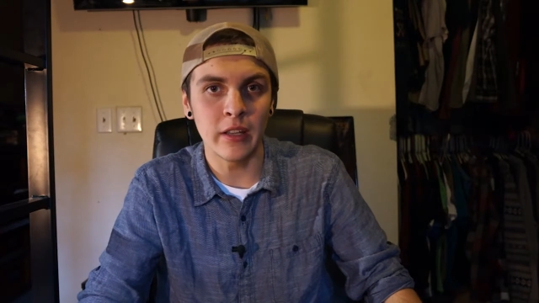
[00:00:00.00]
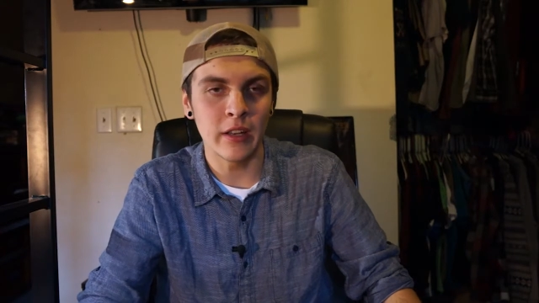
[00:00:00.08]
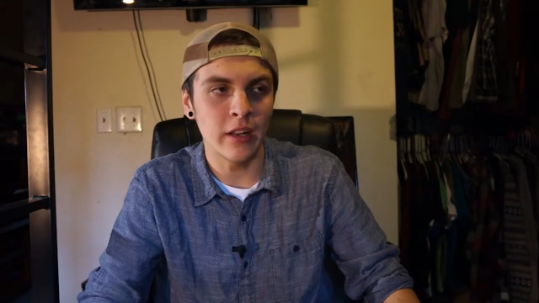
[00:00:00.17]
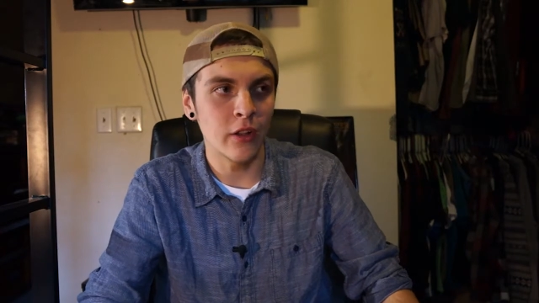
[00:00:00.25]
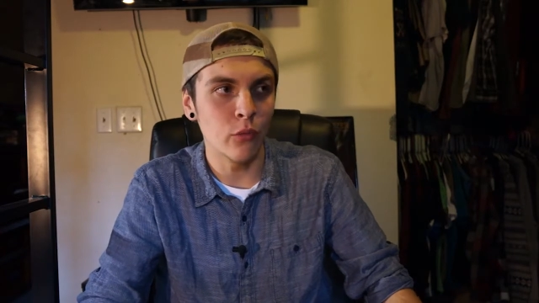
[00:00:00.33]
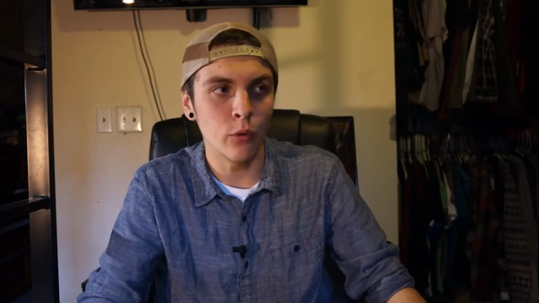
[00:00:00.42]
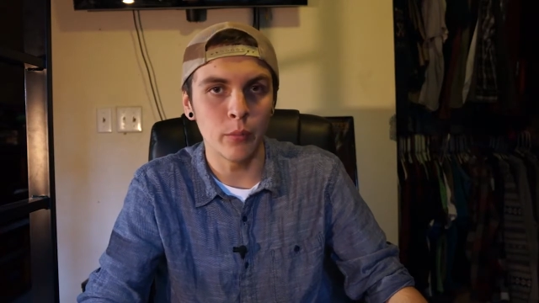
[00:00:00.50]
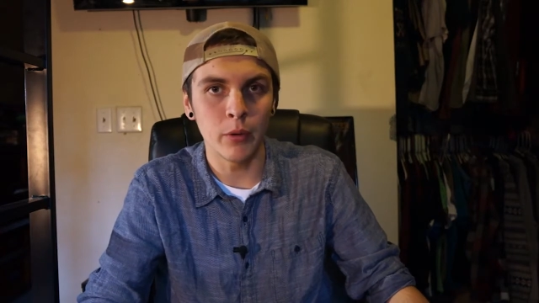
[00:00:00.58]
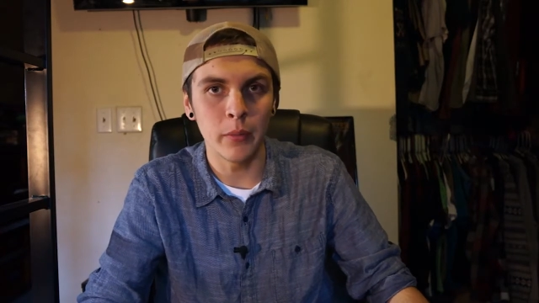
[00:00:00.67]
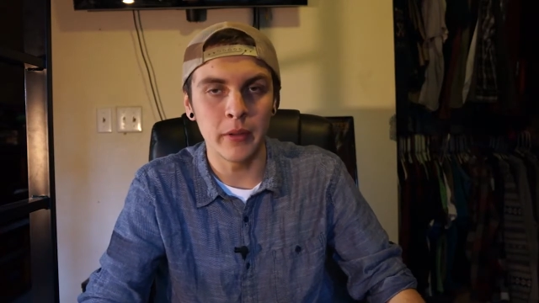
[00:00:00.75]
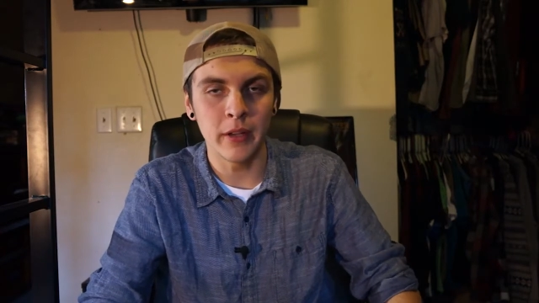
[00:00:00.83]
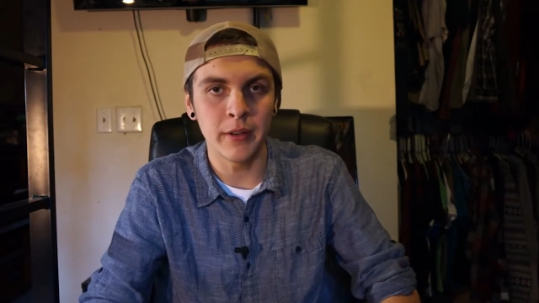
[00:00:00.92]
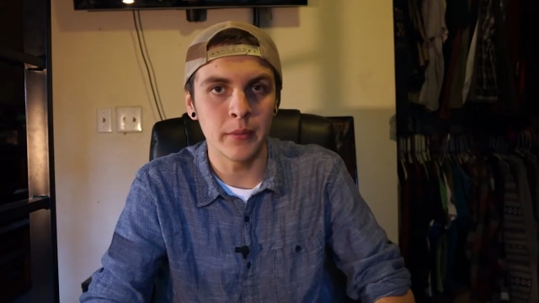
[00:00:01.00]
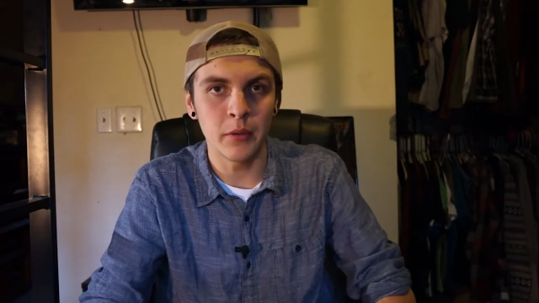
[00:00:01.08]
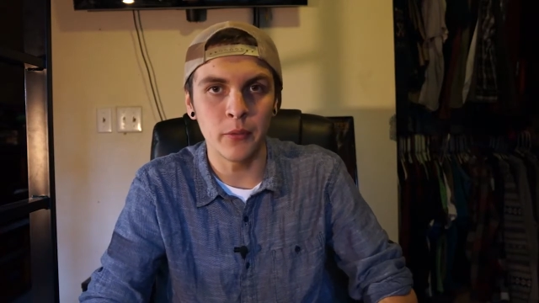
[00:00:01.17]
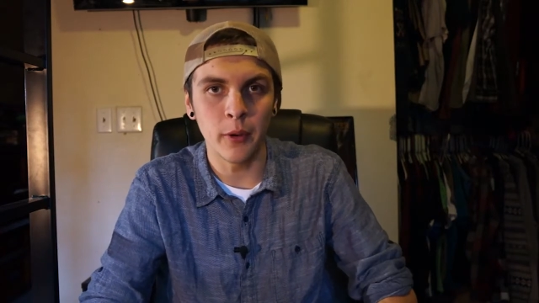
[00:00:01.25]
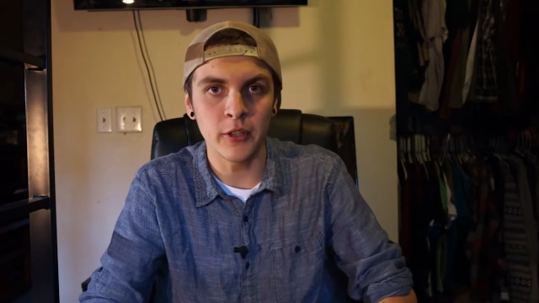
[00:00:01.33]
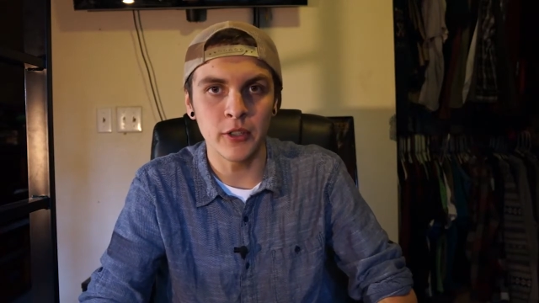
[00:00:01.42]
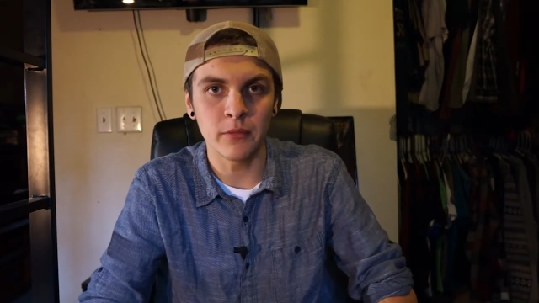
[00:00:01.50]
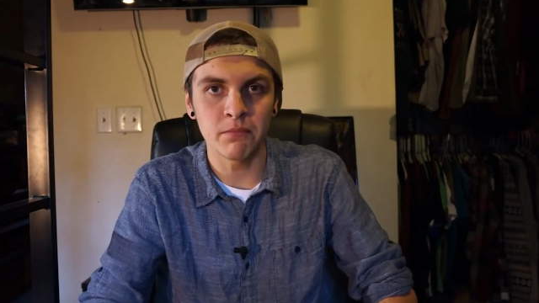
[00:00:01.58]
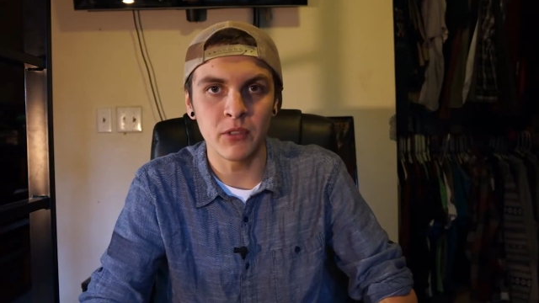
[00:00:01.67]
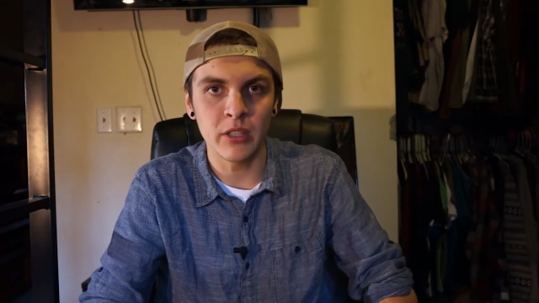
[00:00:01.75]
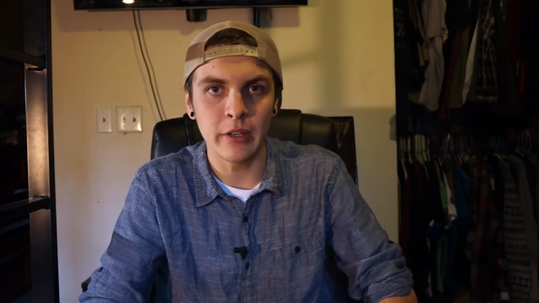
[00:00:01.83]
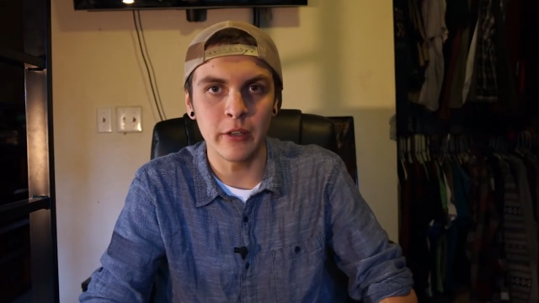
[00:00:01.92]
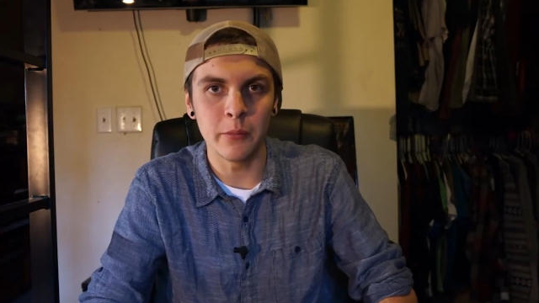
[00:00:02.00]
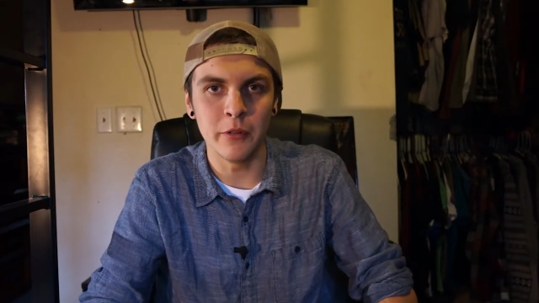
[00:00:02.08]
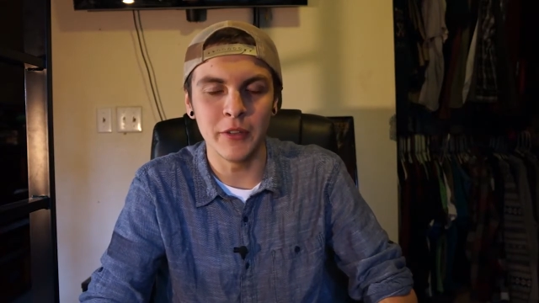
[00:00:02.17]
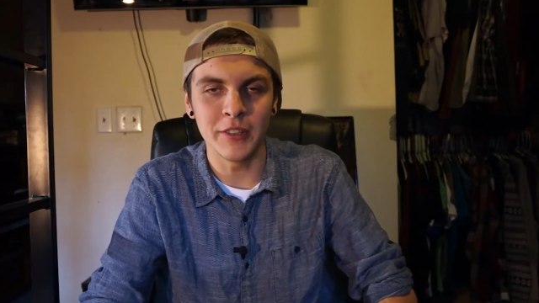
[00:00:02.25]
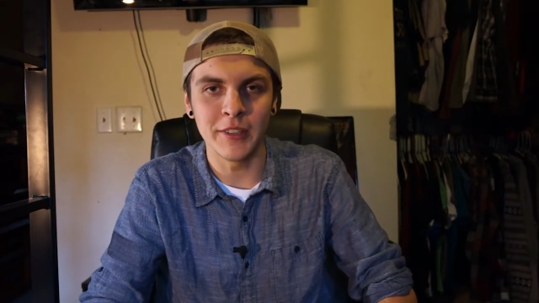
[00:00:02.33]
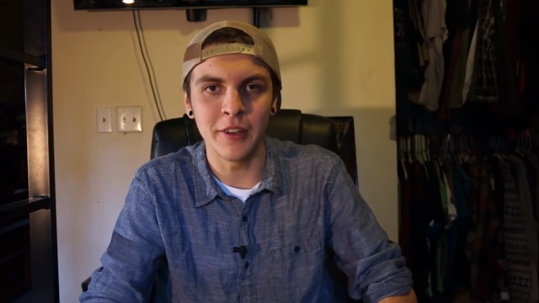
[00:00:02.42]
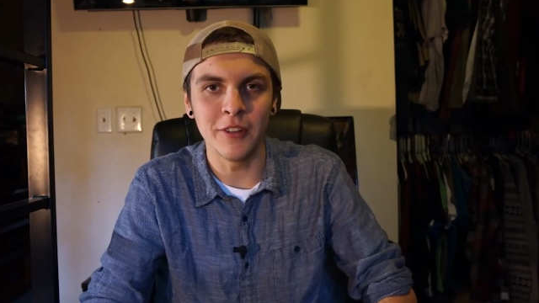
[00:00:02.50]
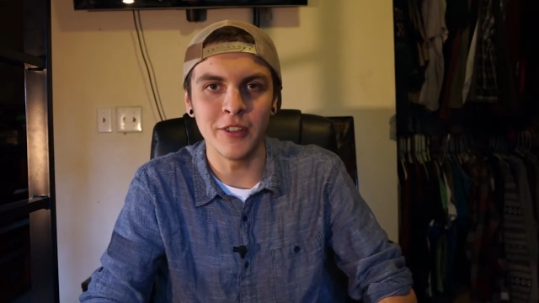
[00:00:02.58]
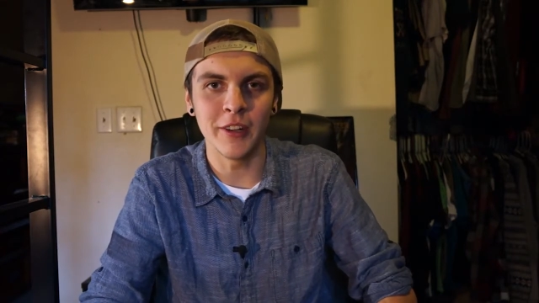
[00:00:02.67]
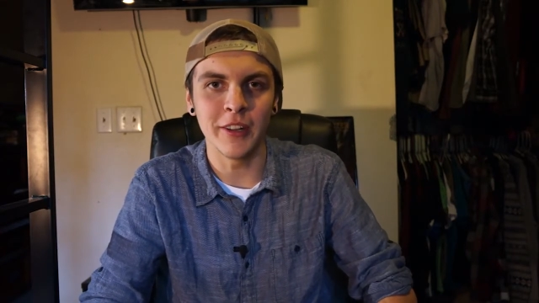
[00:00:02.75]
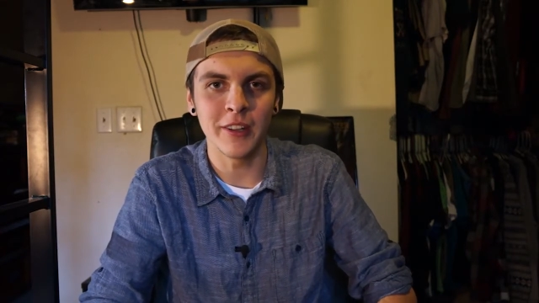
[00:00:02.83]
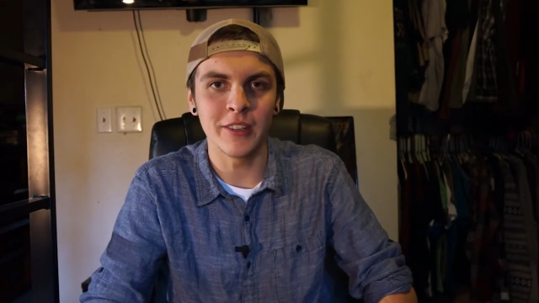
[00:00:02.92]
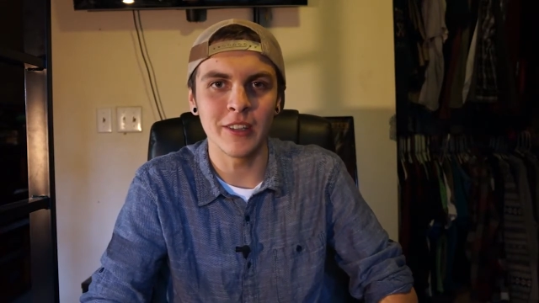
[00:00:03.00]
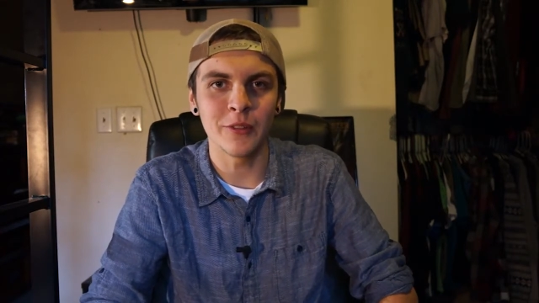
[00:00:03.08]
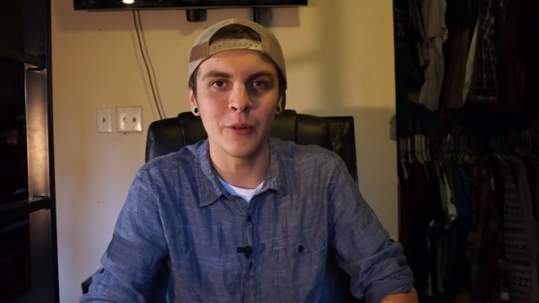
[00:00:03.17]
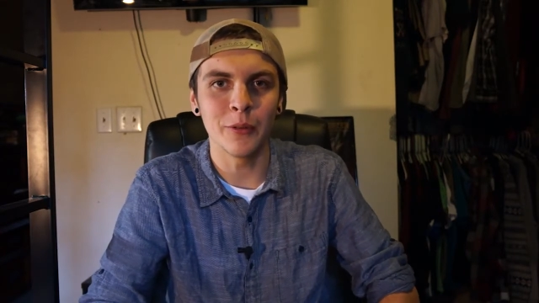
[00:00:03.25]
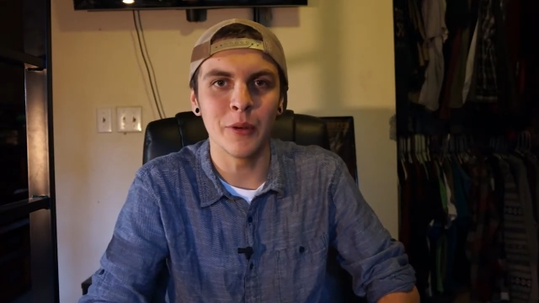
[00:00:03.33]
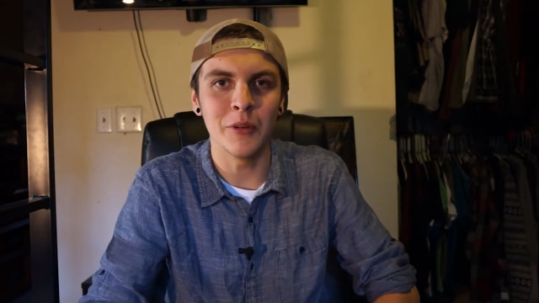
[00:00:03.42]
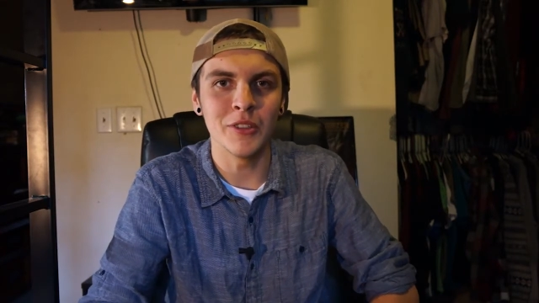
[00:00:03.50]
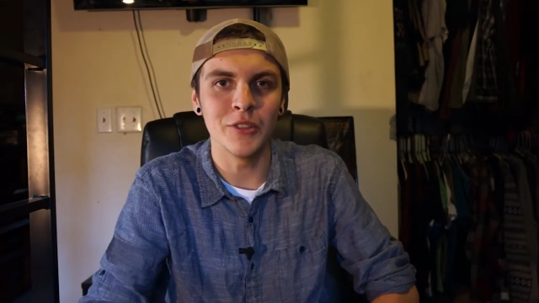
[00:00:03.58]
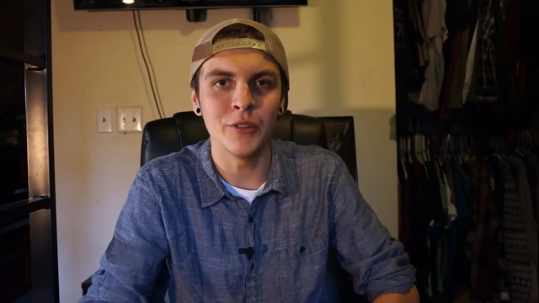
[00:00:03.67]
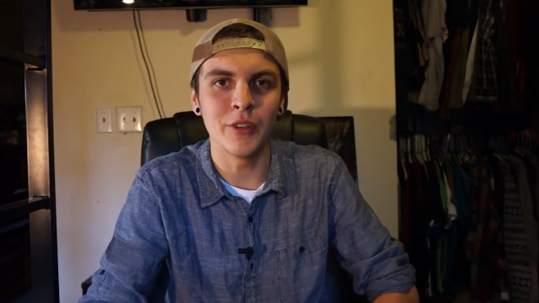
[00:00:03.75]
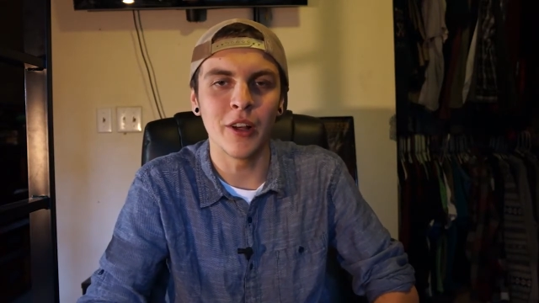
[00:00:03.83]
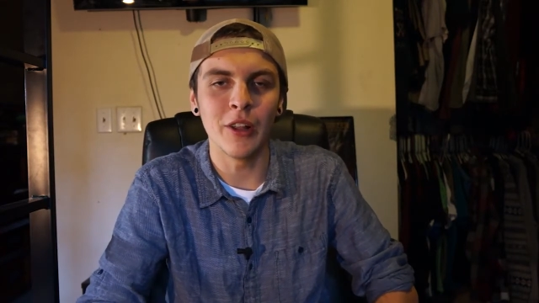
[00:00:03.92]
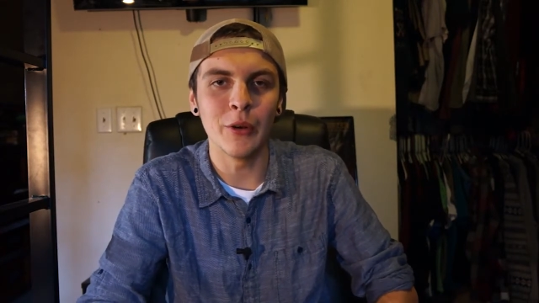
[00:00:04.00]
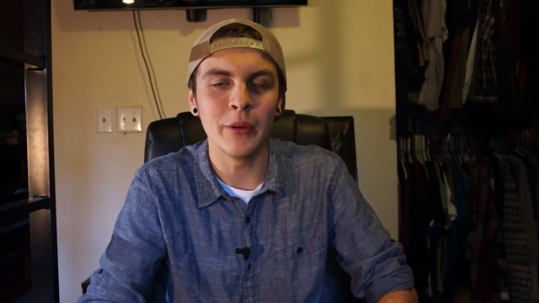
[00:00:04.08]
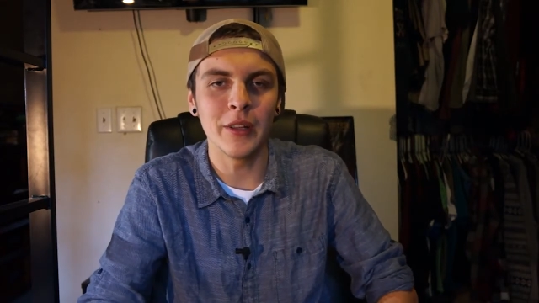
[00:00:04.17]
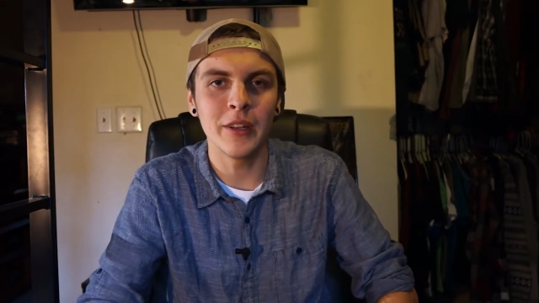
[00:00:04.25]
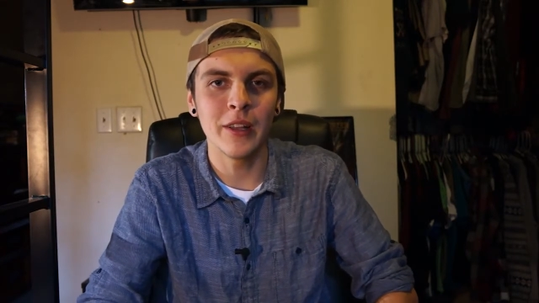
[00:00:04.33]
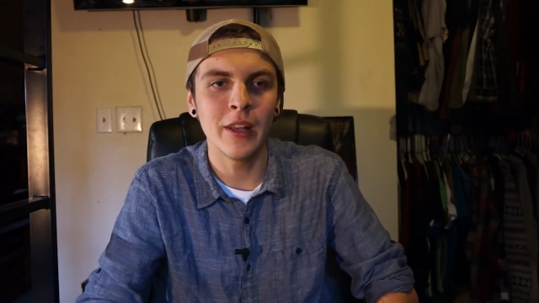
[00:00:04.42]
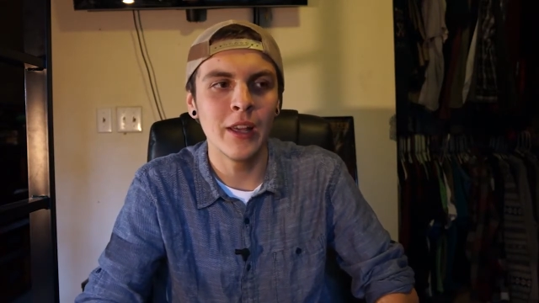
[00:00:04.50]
and I know we're probably going to be watching scary movies and ghost hunting, because that's what we always do on Halloween.